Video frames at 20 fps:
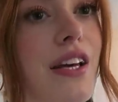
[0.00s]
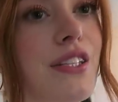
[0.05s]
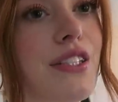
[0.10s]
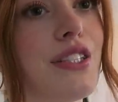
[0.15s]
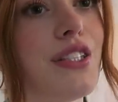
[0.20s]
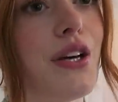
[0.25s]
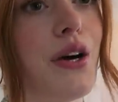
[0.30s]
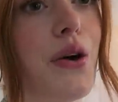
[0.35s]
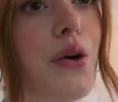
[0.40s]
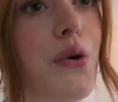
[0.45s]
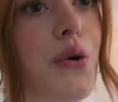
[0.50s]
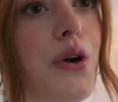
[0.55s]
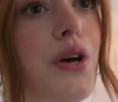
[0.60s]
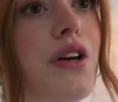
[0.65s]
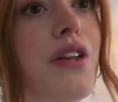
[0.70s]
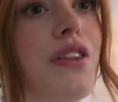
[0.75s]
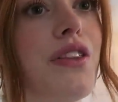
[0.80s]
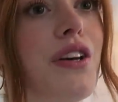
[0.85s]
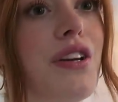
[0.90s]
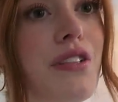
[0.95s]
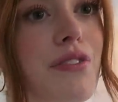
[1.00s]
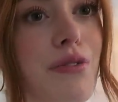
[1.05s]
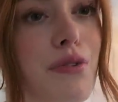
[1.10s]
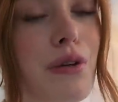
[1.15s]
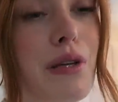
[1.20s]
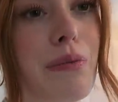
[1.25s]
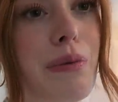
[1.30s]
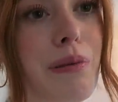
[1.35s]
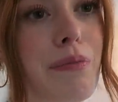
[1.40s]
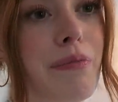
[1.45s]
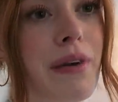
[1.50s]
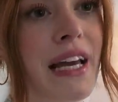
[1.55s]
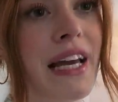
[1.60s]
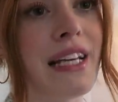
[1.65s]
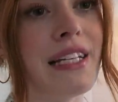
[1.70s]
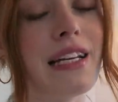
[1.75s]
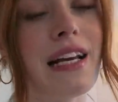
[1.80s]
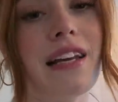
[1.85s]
so those have already been made,